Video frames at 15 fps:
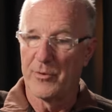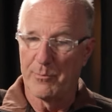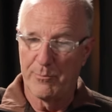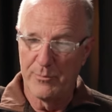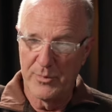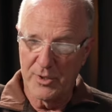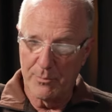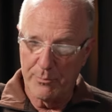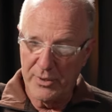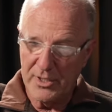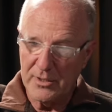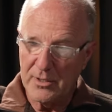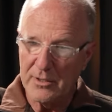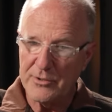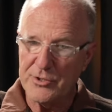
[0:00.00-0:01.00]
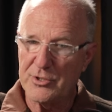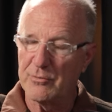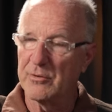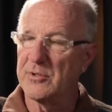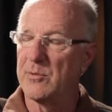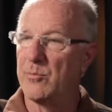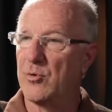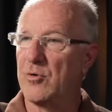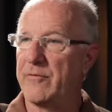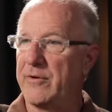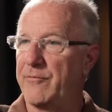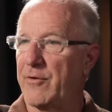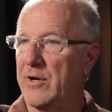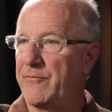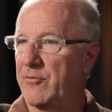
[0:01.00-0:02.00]
The big issue in the
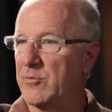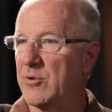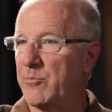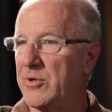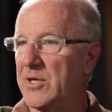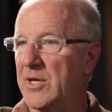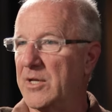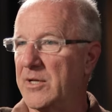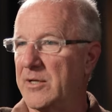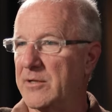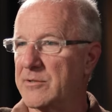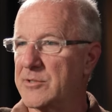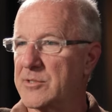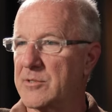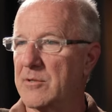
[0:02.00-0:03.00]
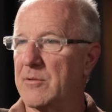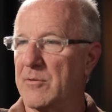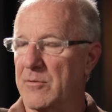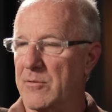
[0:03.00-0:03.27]
movie, right from the beginning, is